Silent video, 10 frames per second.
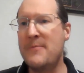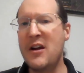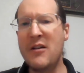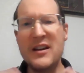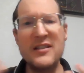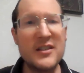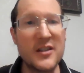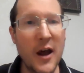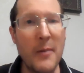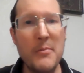There is
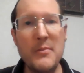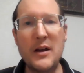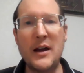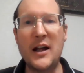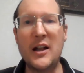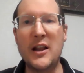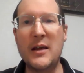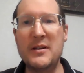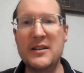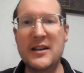some
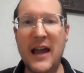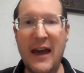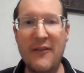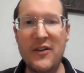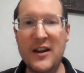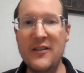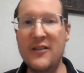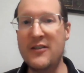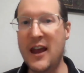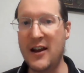limited
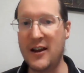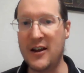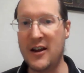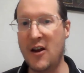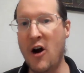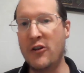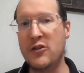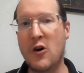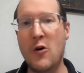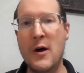evidence that it can
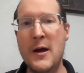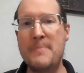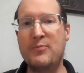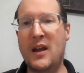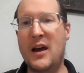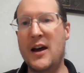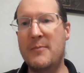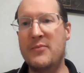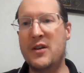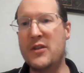also
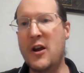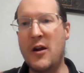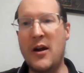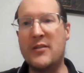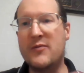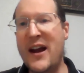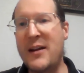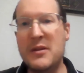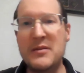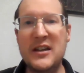that
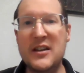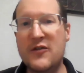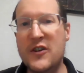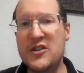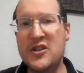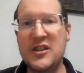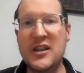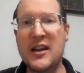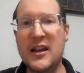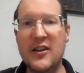vitamin D
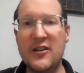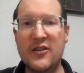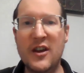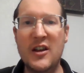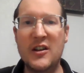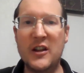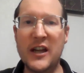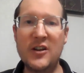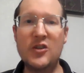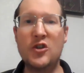deficiency is
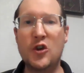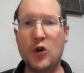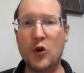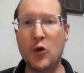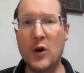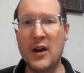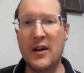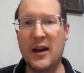linked to